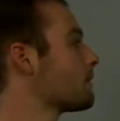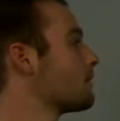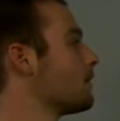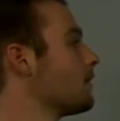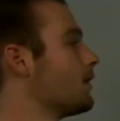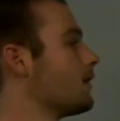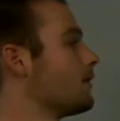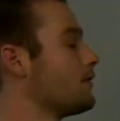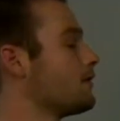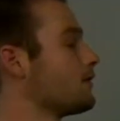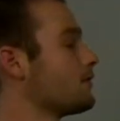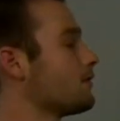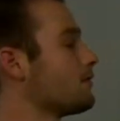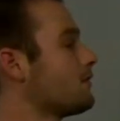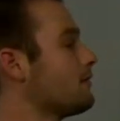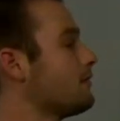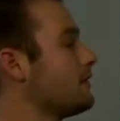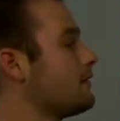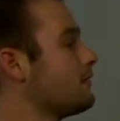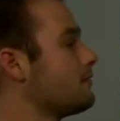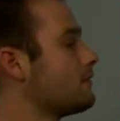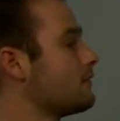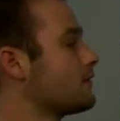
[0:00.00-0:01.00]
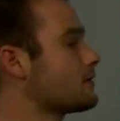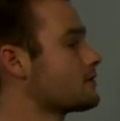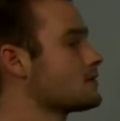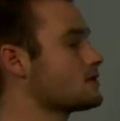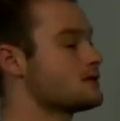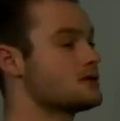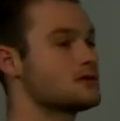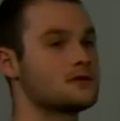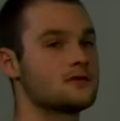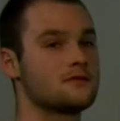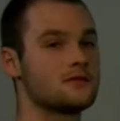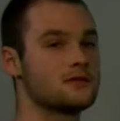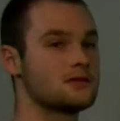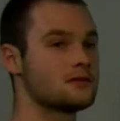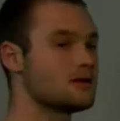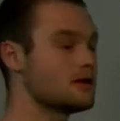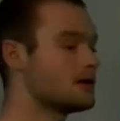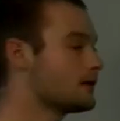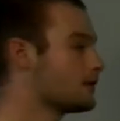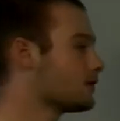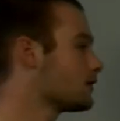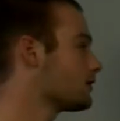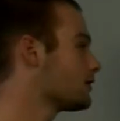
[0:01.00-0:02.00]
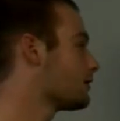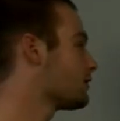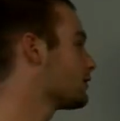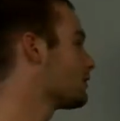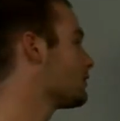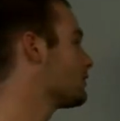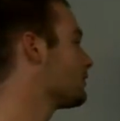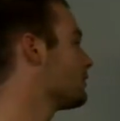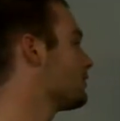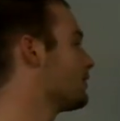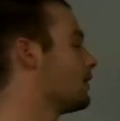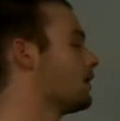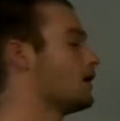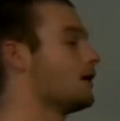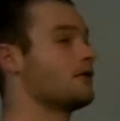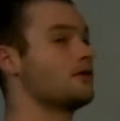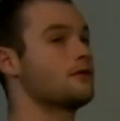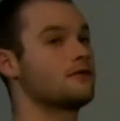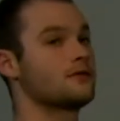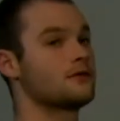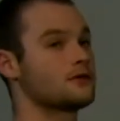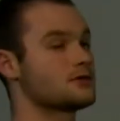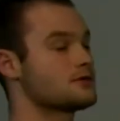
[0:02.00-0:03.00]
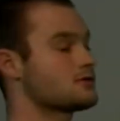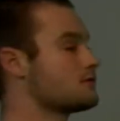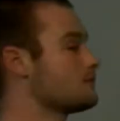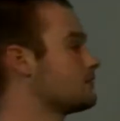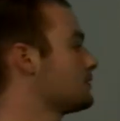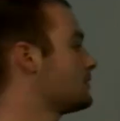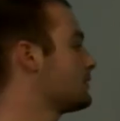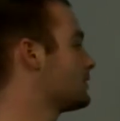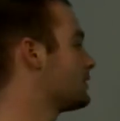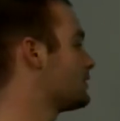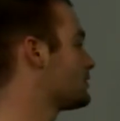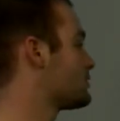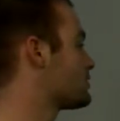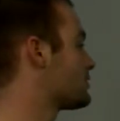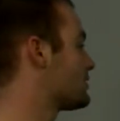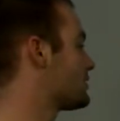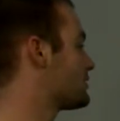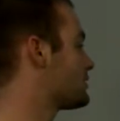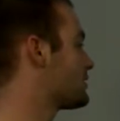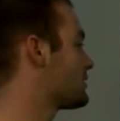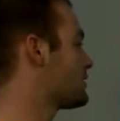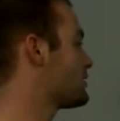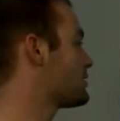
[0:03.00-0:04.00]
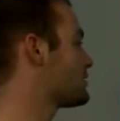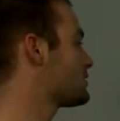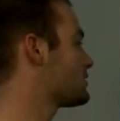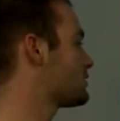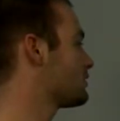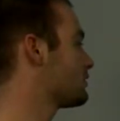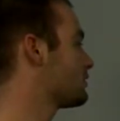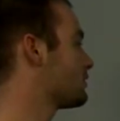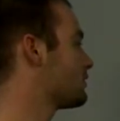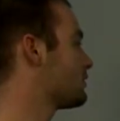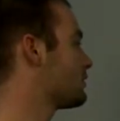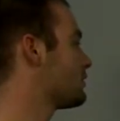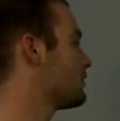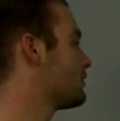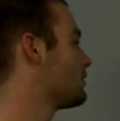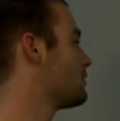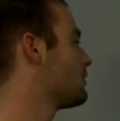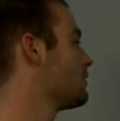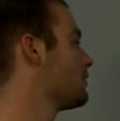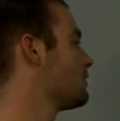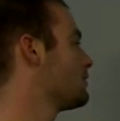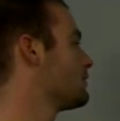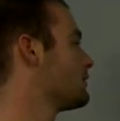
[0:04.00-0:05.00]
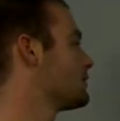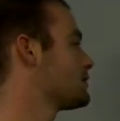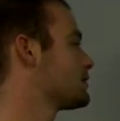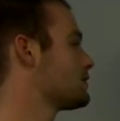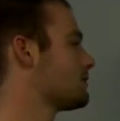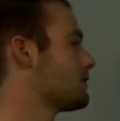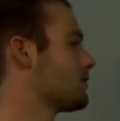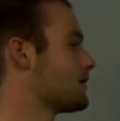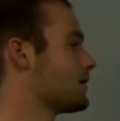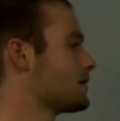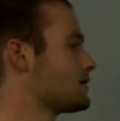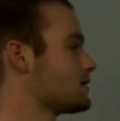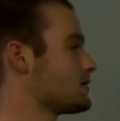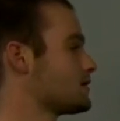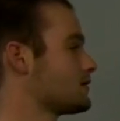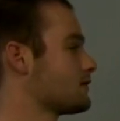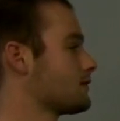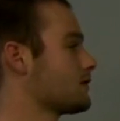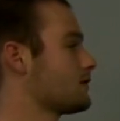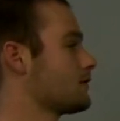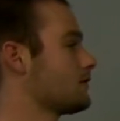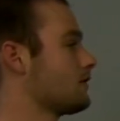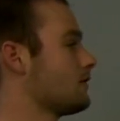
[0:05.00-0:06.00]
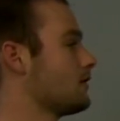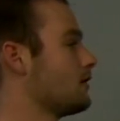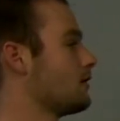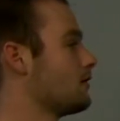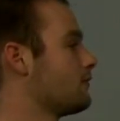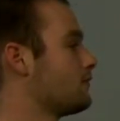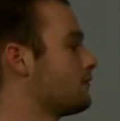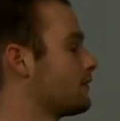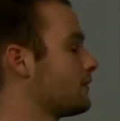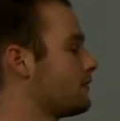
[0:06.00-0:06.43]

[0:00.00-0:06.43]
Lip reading: There are 3 main functions of this layer. The first one being translation. This is the process of